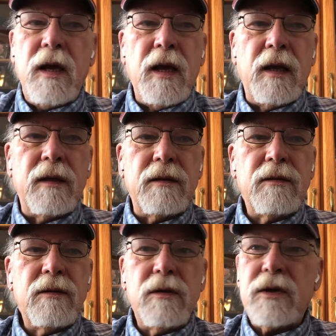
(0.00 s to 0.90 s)
and
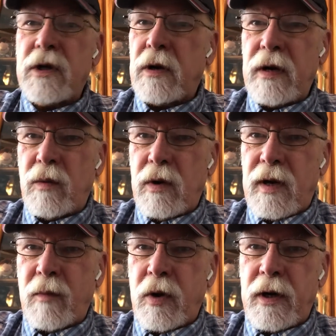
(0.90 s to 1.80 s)
Siri will
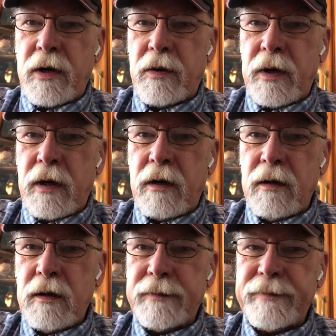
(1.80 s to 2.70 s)
come on in your ear.
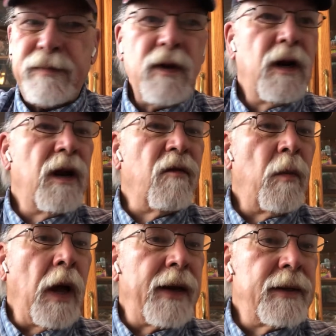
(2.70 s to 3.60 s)
Never
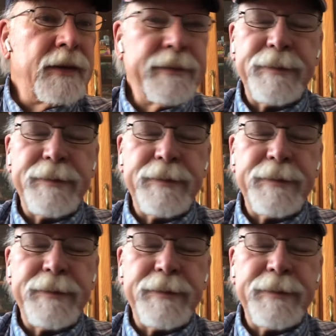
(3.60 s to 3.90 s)
mind.